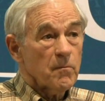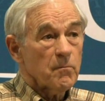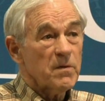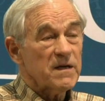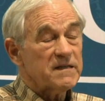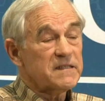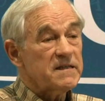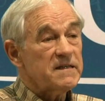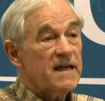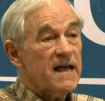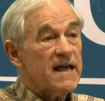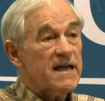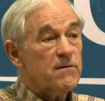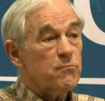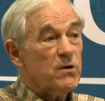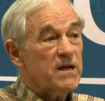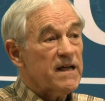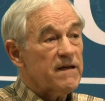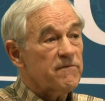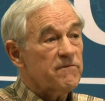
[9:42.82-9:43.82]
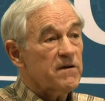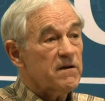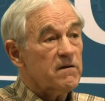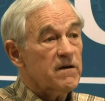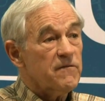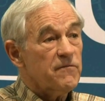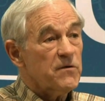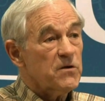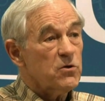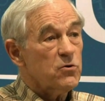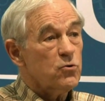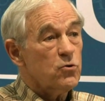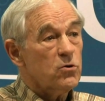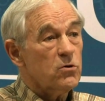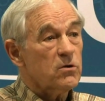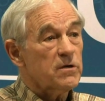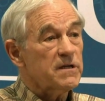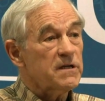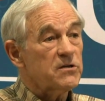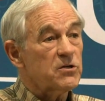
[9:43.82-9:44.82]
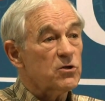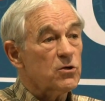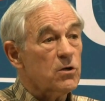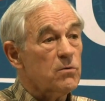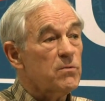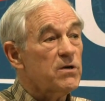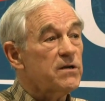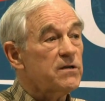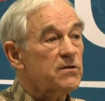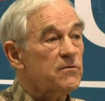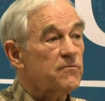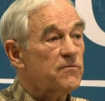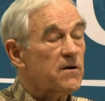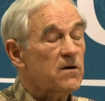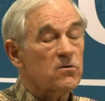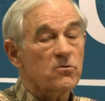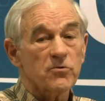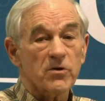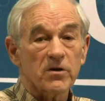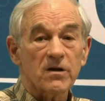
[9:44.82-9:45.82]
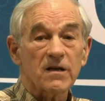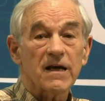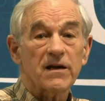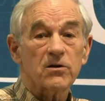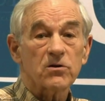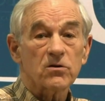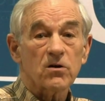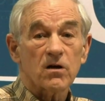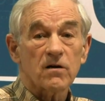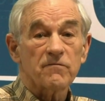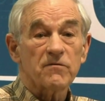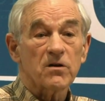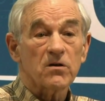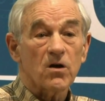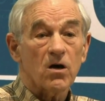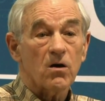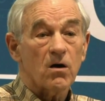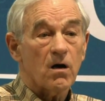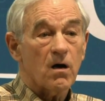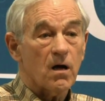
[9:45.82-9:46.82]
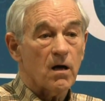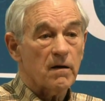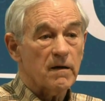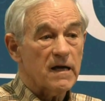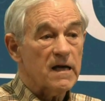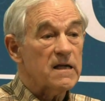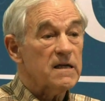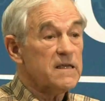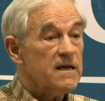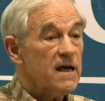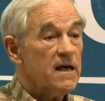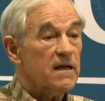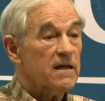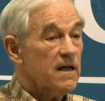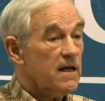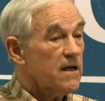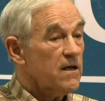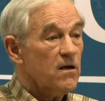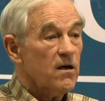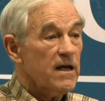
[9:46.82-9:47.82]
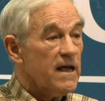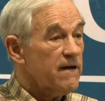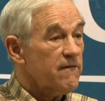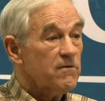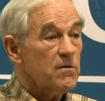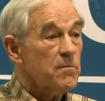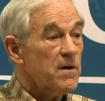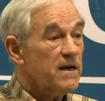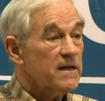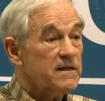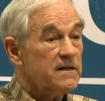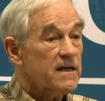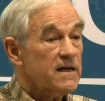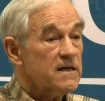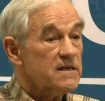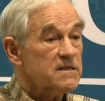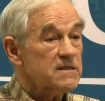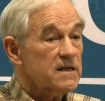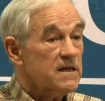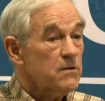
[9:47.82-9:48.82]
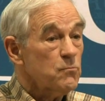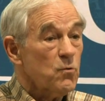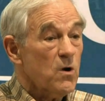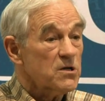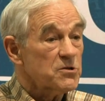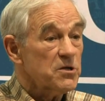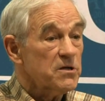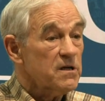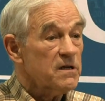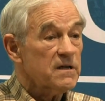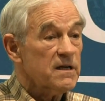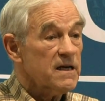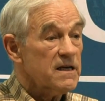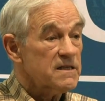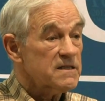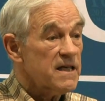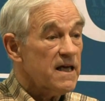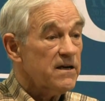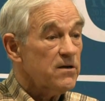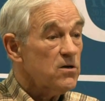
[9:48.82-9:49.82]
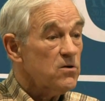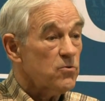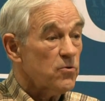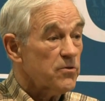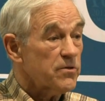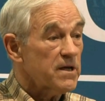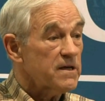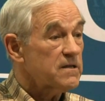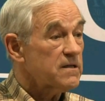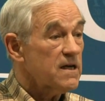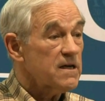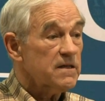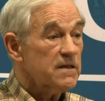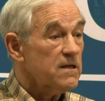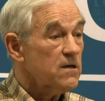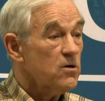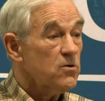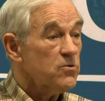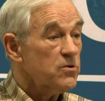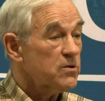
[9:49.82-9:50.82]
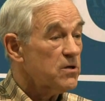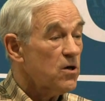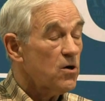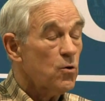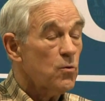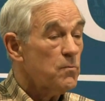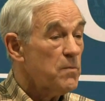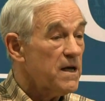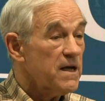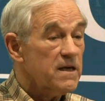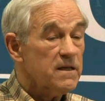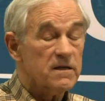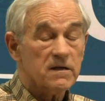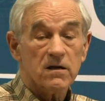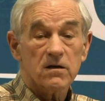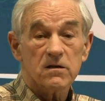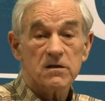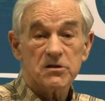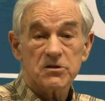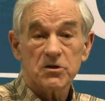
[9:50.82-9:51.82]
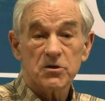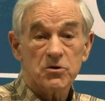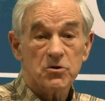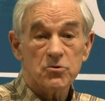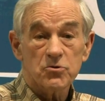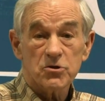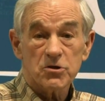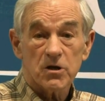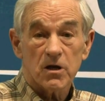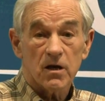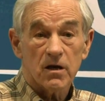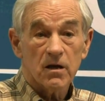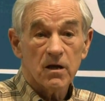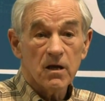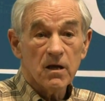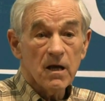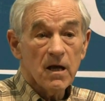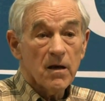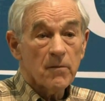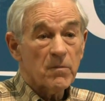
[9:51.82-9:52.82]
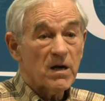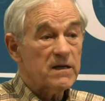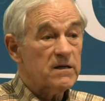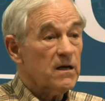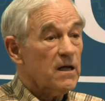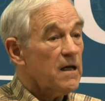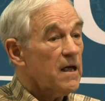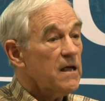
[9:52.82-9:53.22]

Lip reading: But today we have very few who are determined to follow the letter of the law, and yet everybody in Washington takes that oath. They take the oath to obey the Constitution. But